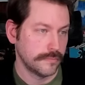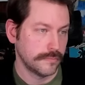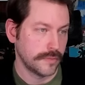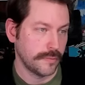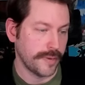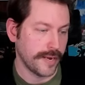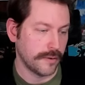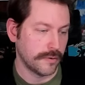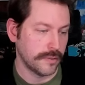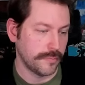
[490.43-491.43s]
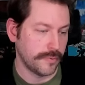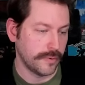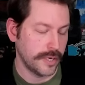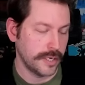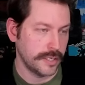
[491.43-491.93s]
They're powering the
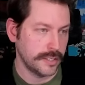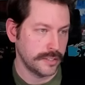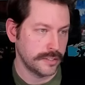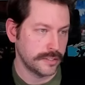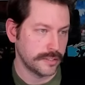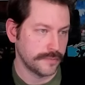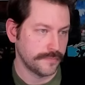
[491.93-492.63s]
Porygons